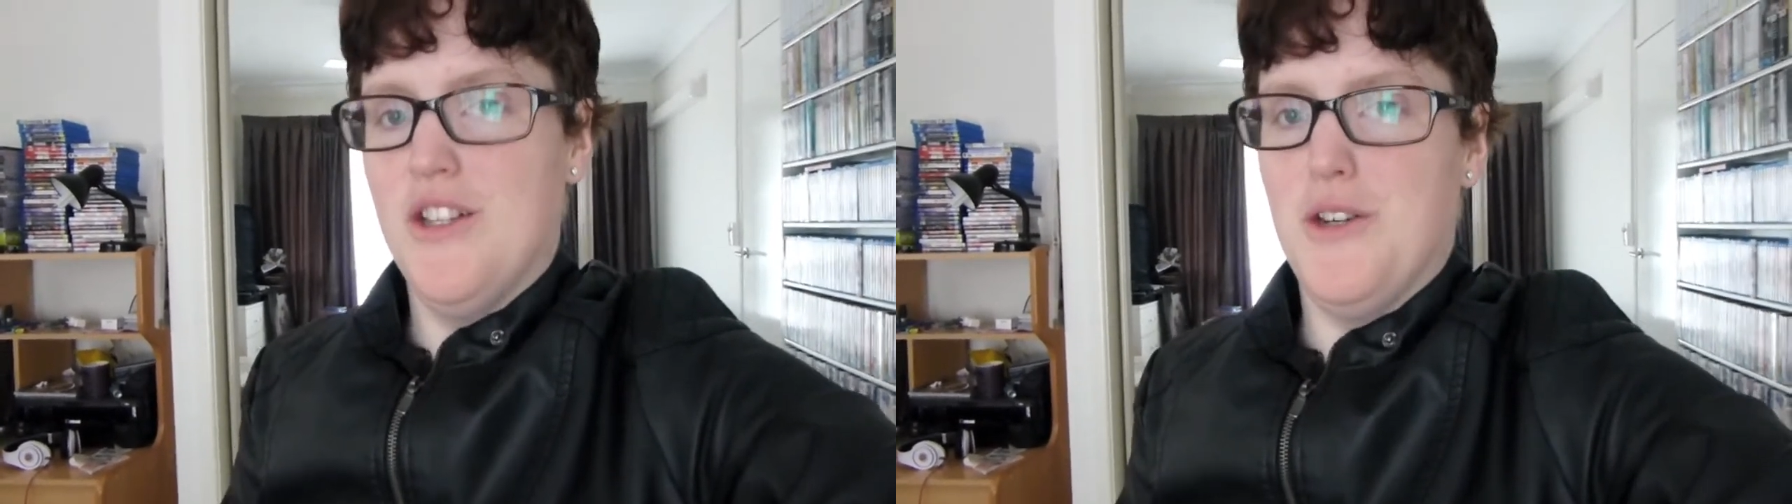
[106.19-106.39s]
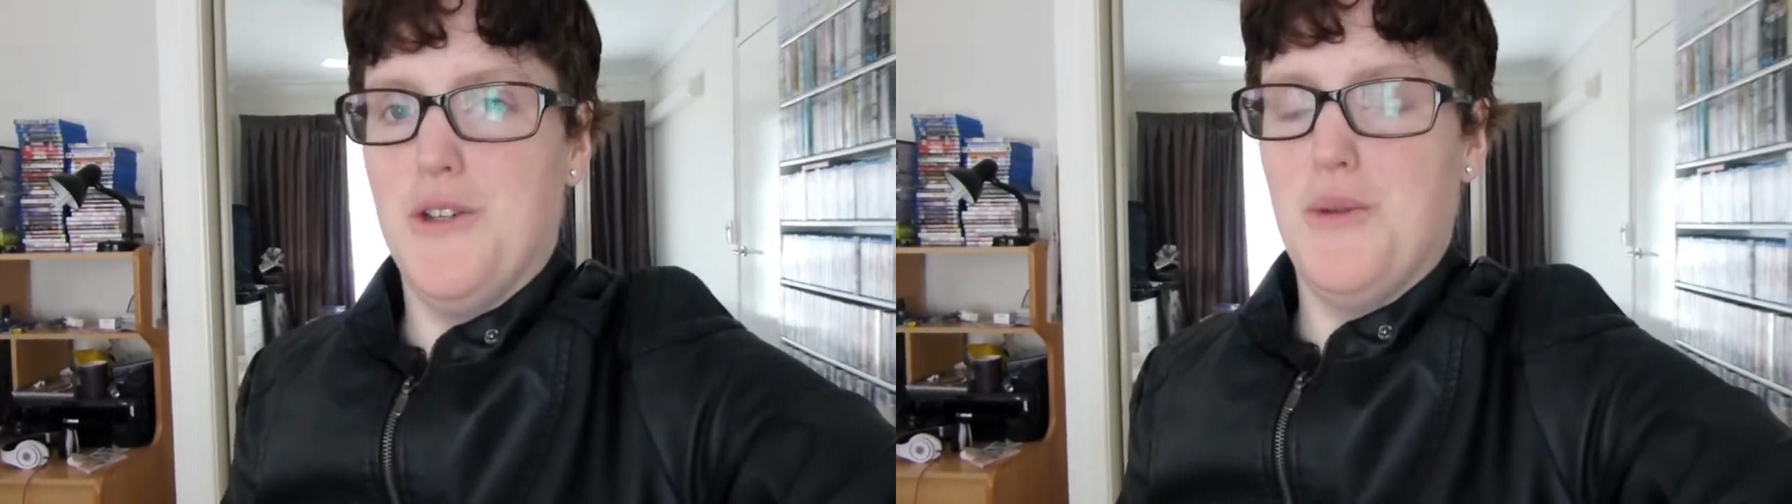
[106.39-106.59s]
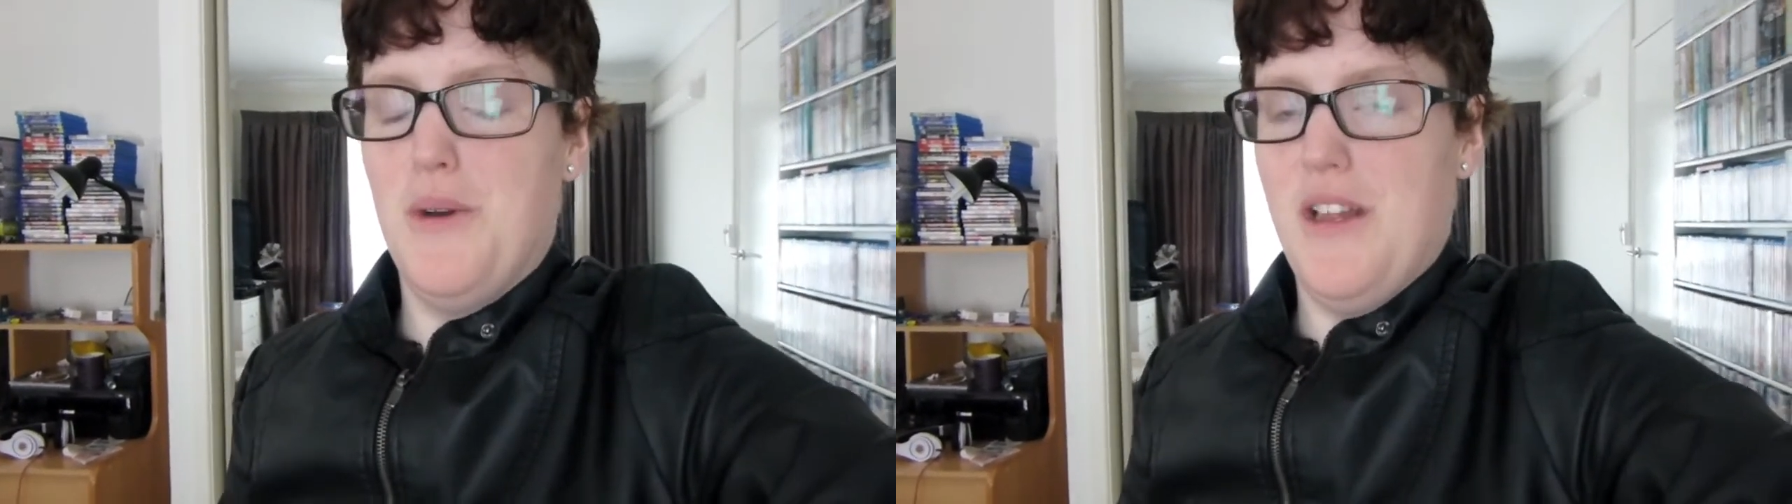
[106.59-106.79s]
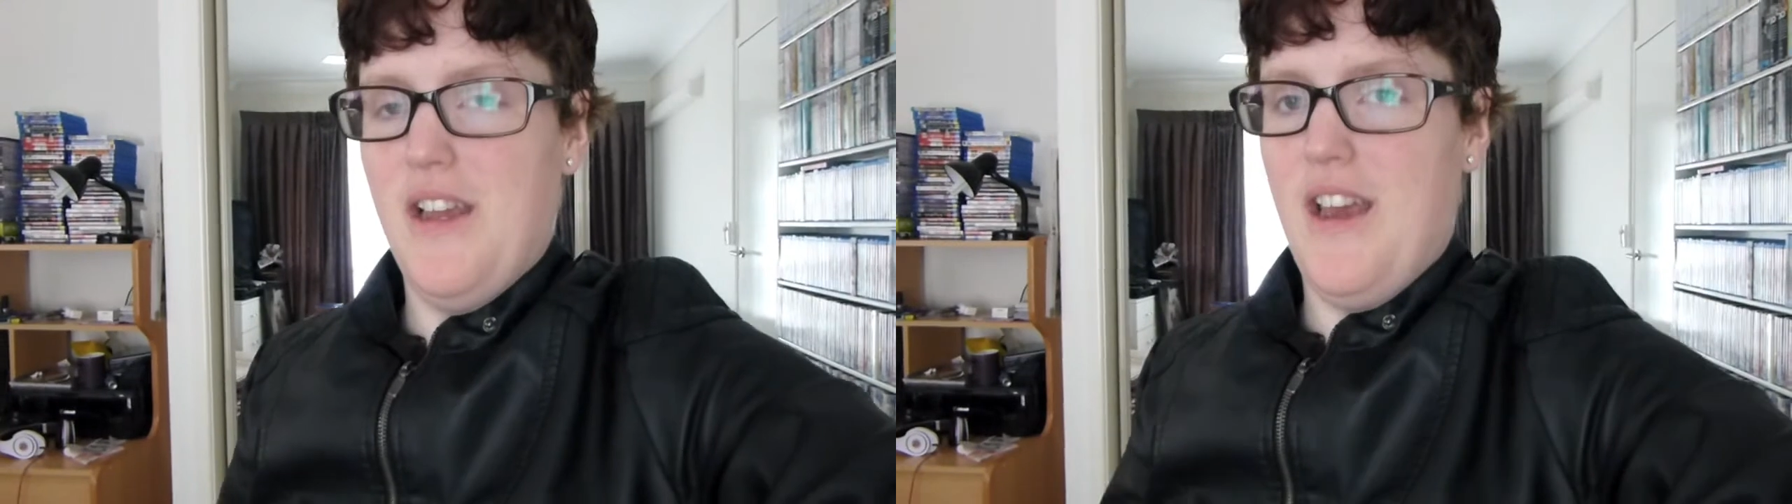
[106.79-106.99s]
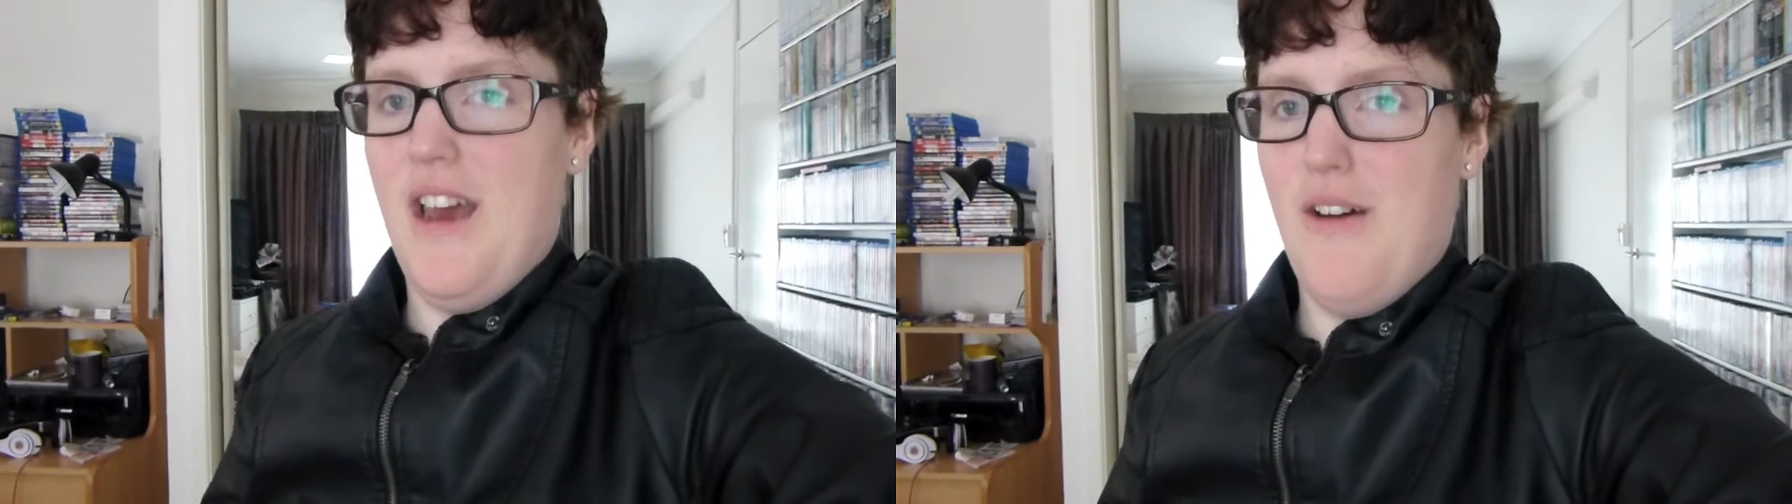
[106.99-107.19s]
So it was
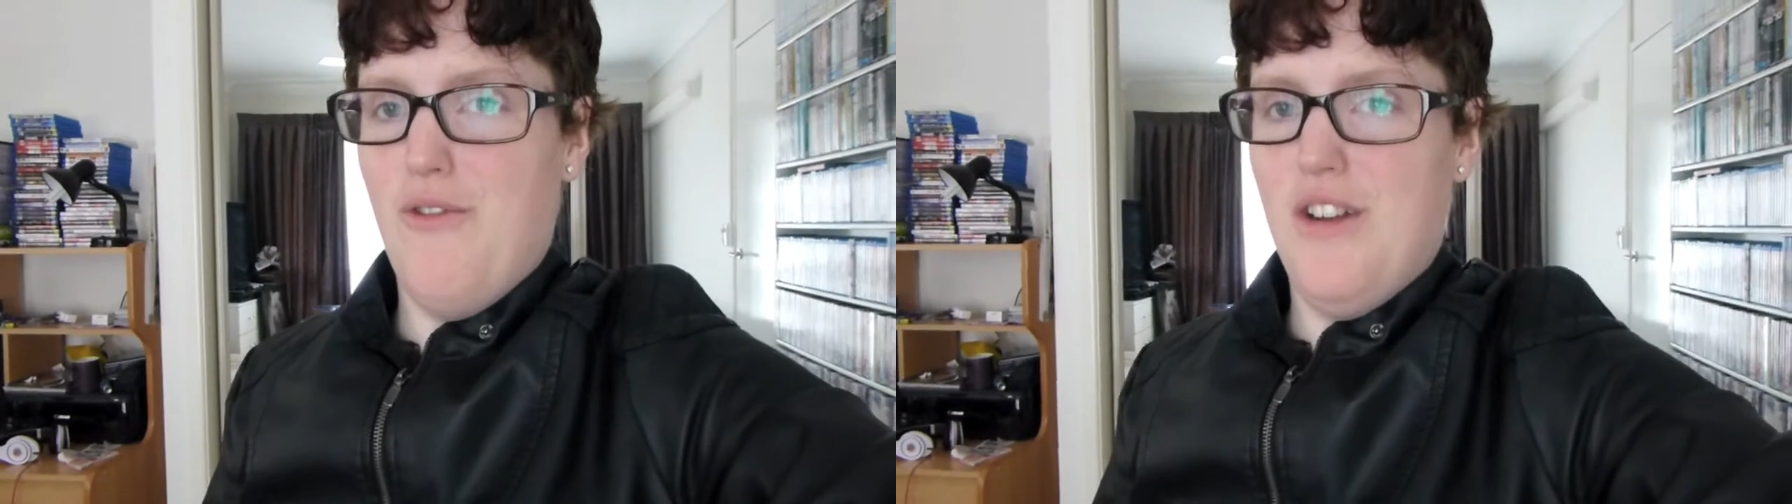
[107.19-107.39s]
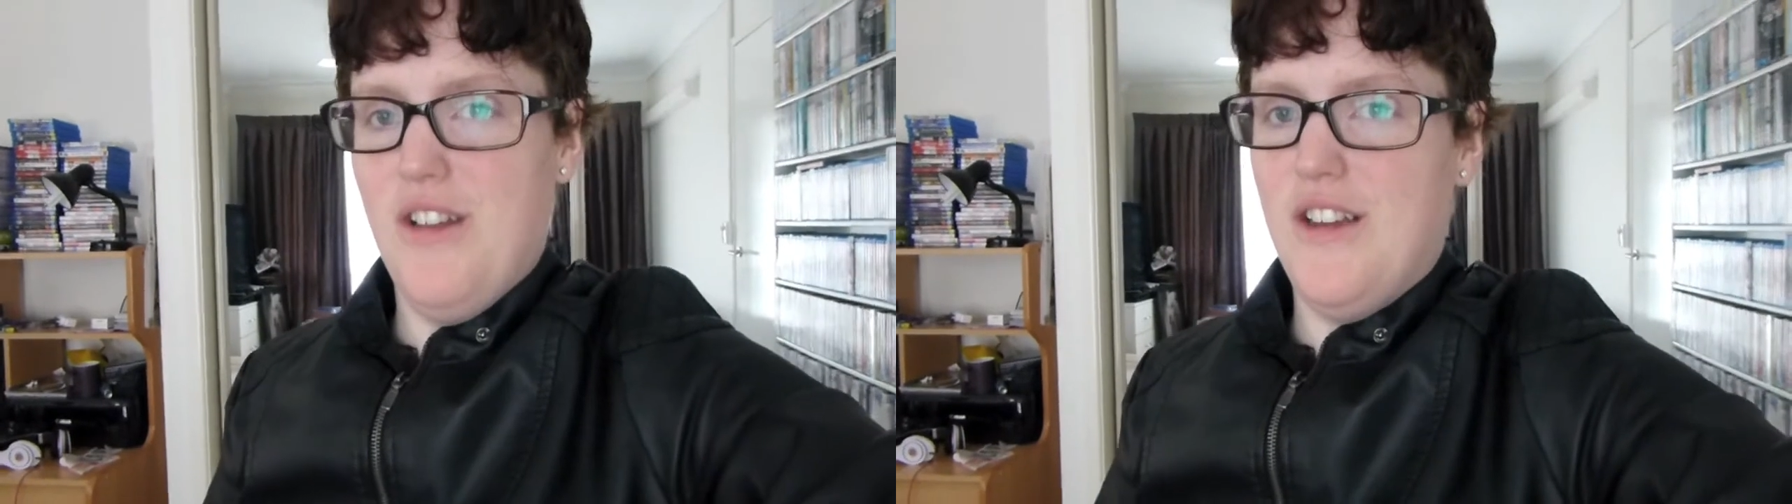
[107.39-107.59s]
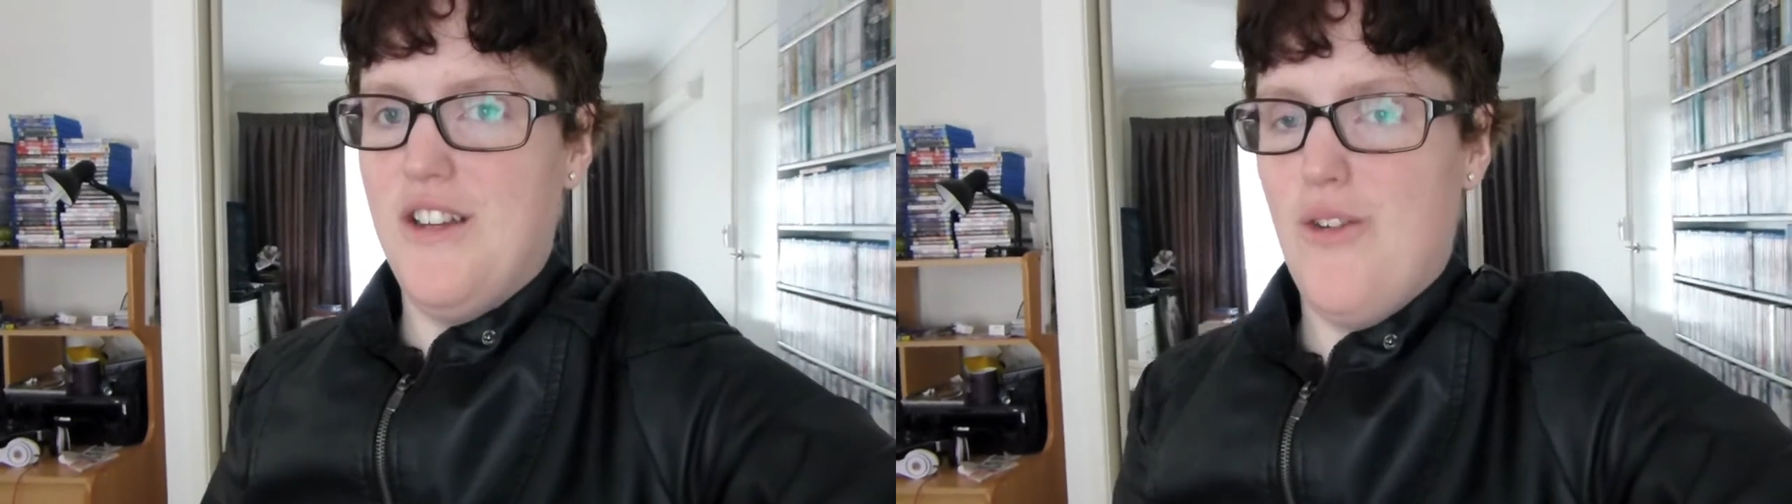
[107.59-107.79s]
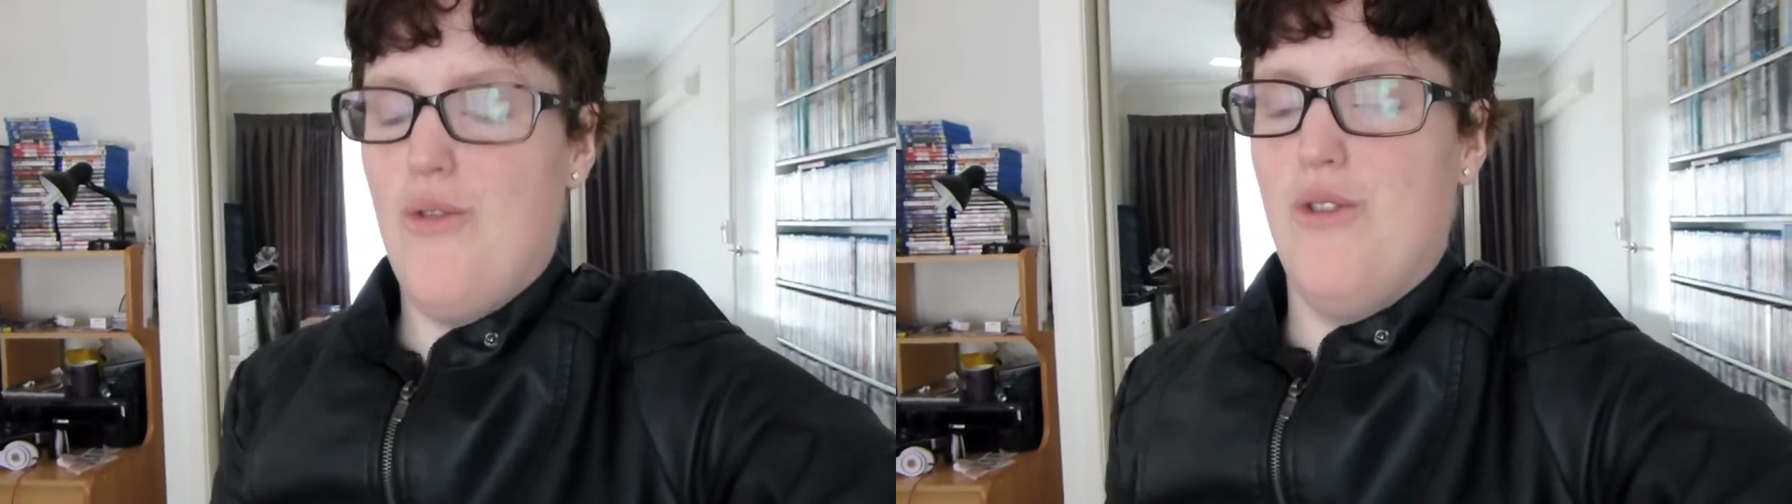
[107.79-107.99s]
really a really